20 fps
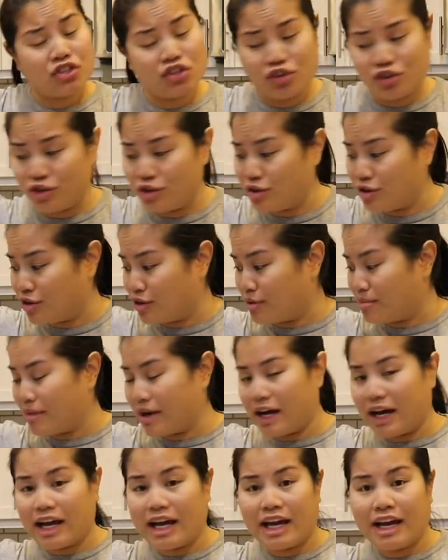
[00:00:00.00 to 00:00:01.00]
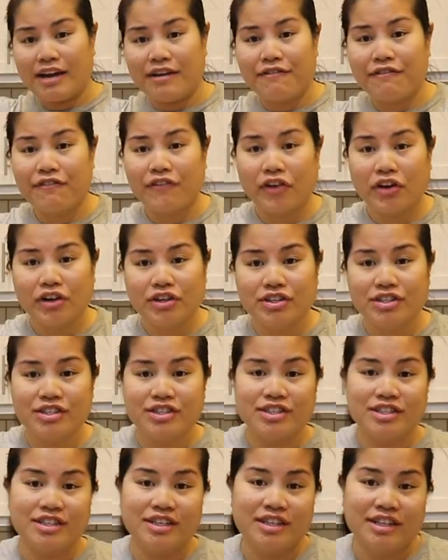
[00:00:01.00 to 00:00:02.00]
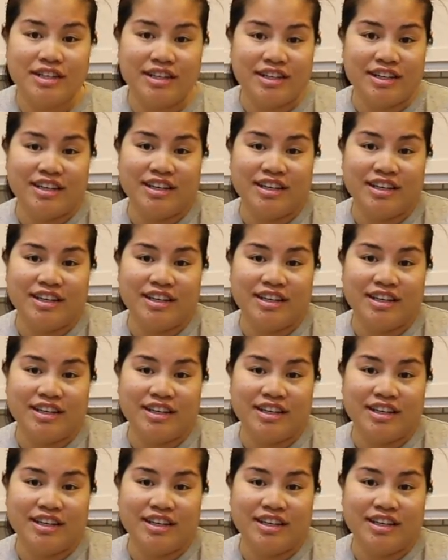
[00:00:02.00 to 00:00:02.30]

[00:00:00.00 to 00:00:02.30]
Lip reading: to my first